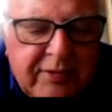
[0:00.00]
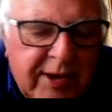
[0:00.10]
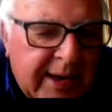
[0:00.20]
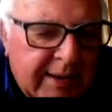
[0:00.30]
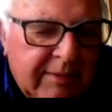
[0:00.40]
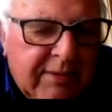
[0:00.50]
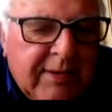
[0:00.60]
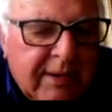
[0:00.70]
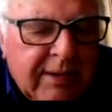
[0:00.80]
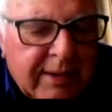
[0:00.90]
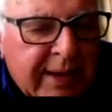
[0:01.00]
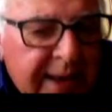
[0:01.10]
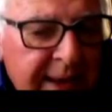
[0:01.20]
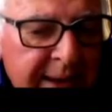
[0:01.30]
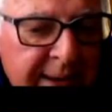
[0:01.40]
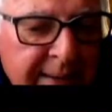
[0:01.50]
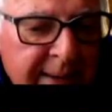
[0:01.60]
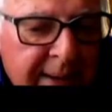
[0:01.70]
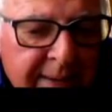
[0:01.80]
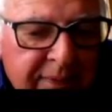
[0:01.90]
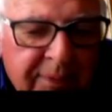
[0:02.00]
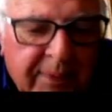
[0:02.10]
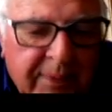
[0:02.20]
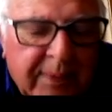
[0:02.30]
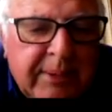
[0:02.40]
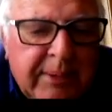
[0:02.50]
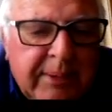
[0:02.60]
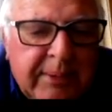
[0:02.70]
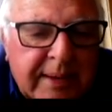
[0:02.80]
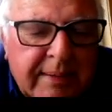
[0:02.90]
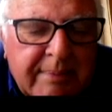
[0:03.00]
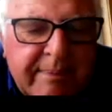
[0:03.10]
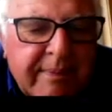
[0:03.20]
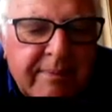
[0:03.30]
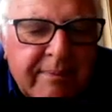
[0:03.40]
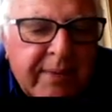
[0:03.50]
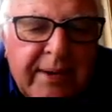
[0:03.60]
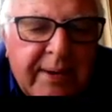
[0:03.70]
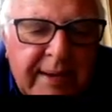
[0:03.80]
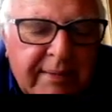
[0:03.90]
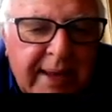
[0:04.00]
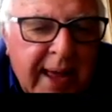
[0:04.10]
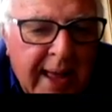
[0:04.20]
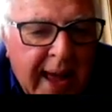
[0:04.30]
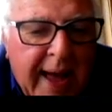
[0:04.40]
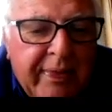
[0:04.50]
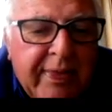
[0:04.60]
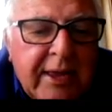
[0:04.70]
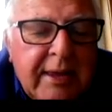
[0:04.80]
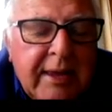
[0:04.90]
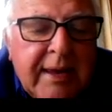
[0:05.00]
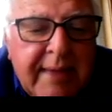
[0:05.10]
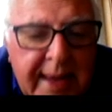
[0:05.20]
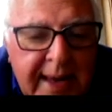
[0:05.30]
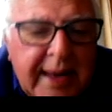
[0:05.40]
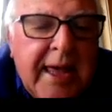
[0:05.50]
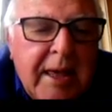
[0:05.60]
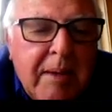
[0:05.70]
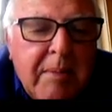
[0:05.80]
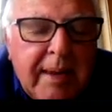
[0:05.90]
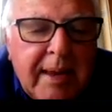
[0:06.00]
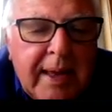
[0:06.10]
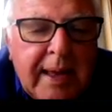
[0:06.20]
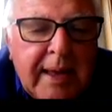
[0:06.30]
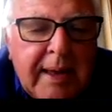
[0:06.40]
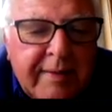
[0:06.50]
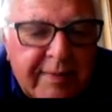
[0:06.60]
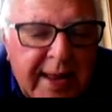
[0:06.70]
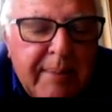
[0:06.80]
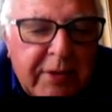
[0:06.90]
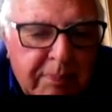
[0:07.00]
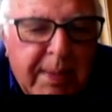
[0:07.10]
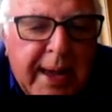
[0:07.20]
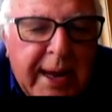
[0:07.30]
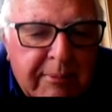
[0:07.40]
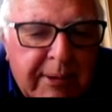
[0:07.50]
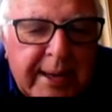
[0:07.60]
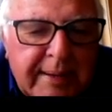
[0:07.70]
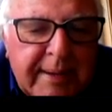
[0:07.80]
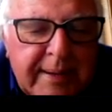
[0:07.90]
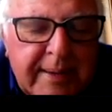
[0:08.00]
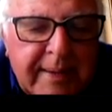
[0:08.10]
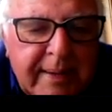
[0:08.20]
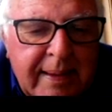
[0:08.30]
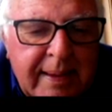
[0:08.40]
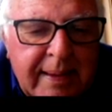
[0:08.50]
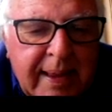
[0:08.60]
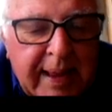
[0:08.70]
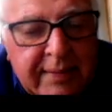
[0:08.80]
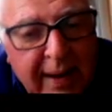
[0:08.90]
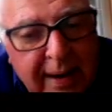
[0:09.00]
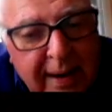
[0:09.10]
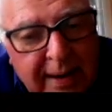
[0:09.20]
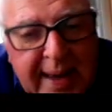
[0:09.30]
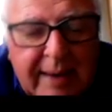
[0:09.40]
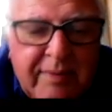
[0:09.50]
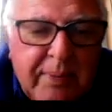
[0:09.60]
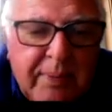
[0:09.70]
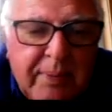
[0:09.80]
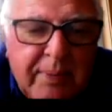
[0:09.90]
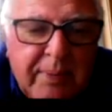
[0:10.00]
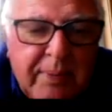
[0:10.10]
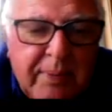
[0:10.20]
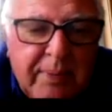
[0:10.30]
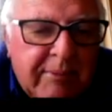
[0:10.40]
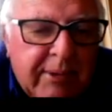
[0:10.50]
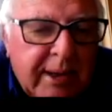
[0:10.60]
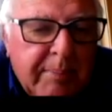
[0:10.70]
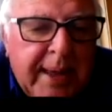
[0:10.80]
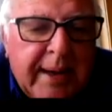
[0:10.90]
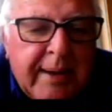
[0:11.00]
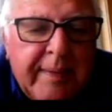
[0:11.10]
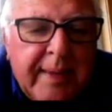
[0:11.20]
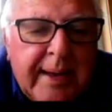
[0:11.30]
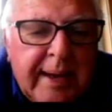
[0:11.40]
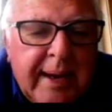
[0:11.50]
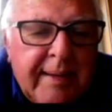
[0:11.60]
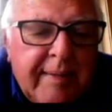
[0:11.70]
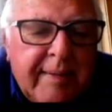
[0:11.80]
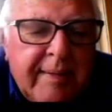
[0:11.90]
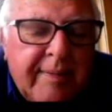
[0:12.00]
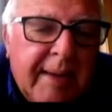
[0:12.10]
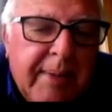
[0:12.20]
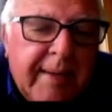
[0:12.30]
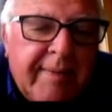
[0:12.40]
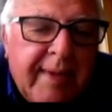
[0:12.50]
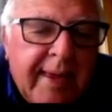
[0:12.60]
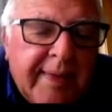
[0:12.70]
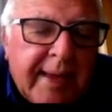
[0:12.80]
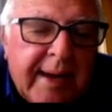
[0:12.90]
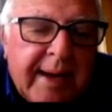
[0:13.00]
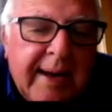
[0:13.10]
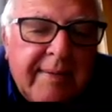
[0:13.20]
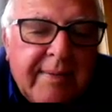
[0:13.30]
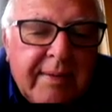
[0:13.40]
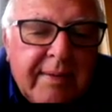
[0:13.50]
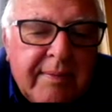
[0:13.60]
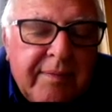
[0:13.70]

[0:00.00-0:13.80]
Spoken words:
will exchange your Canadian dollars for you very easily at the daily established bank rate. And talking banks, we have Royal Bank on the island, CIBC, in the guise of